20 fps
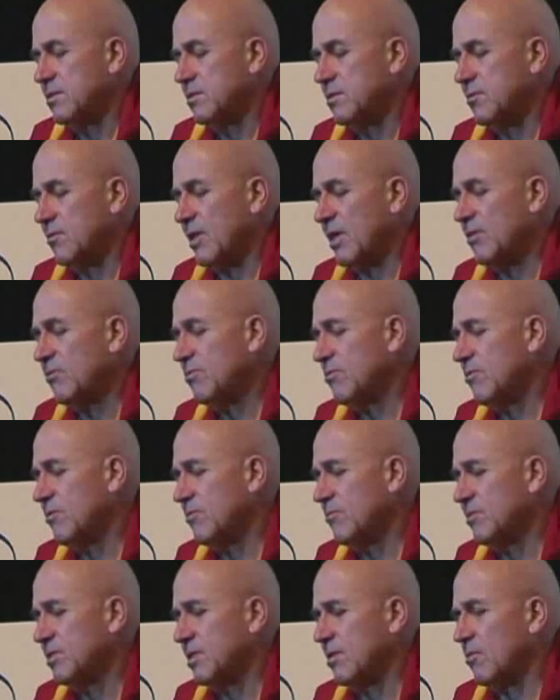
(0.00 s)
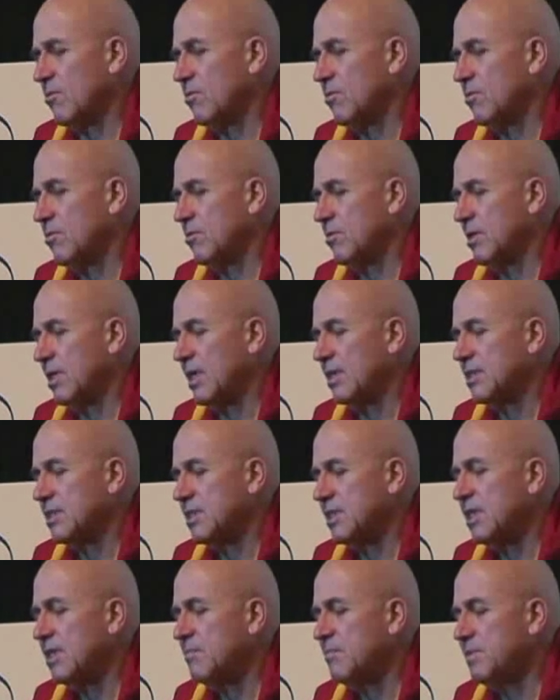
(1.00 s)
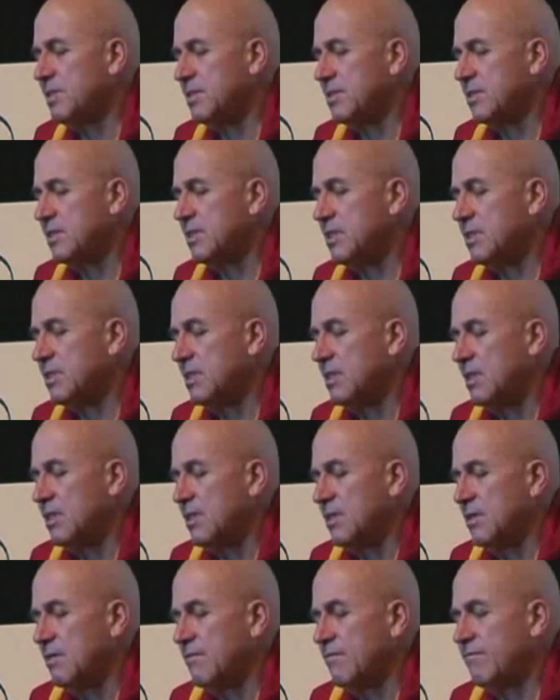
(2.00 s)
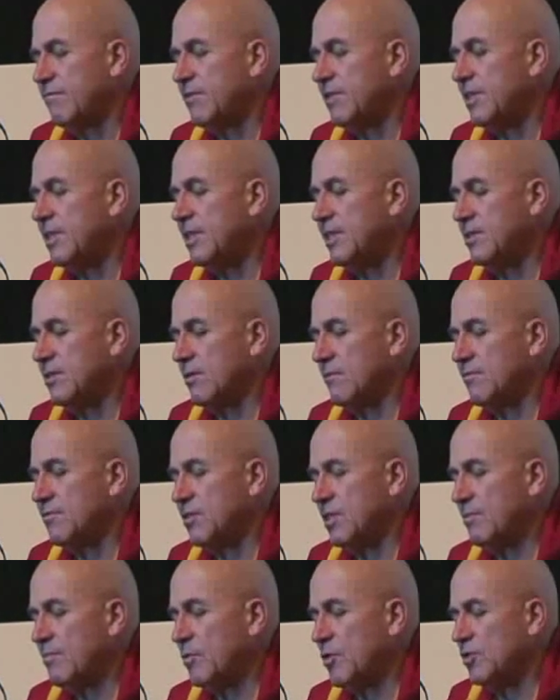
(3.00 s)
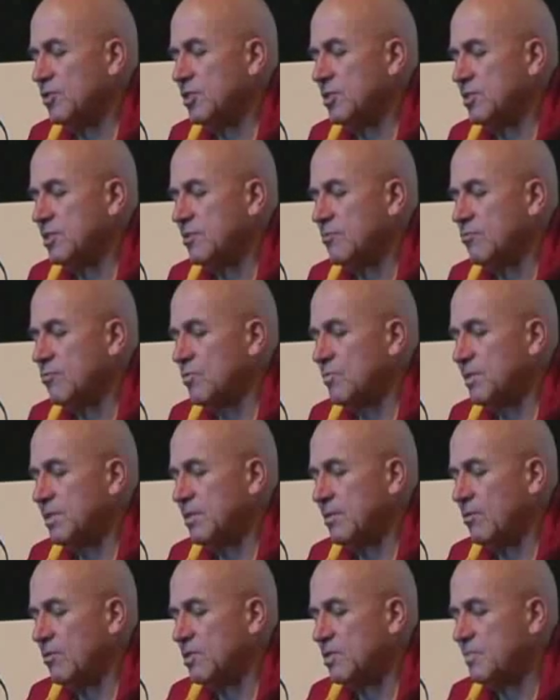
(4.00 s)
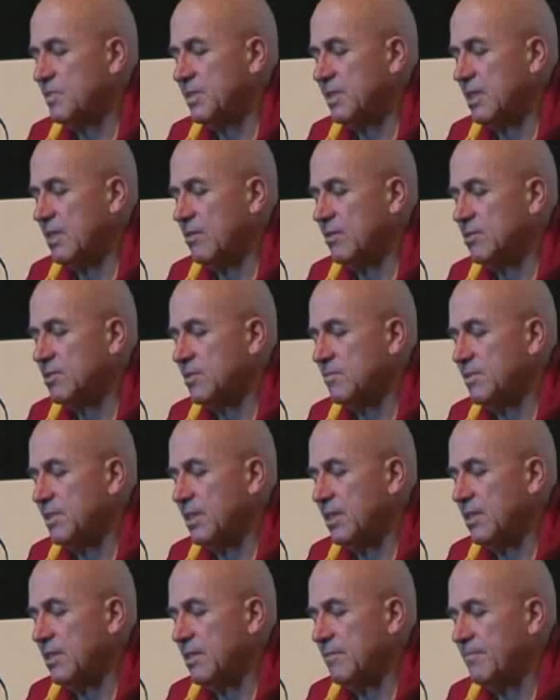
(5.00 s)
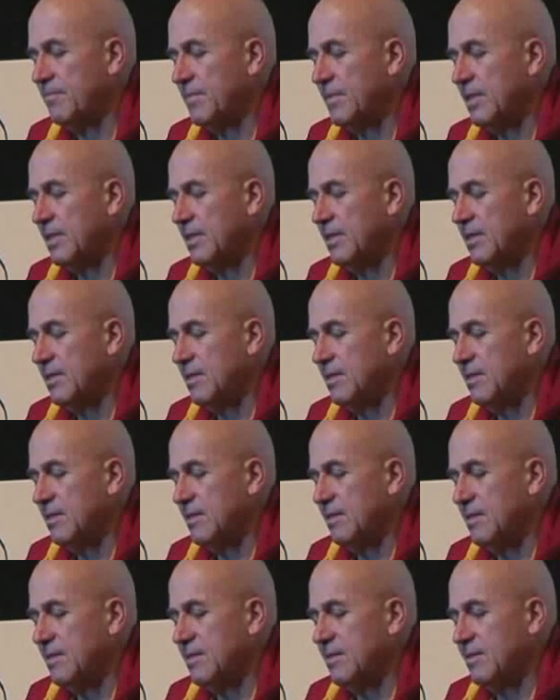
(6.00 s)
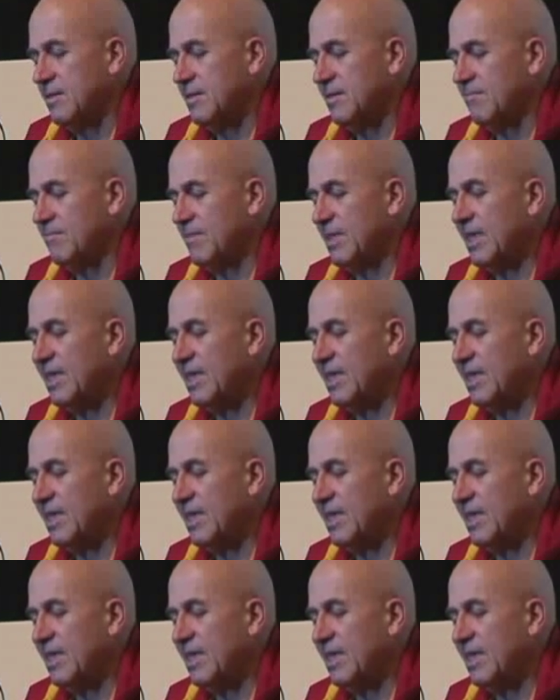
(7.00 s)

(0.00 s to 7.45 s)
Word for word: So are you going to say, oh, I really miss the feeling of the emergency room in a hospital or something like that.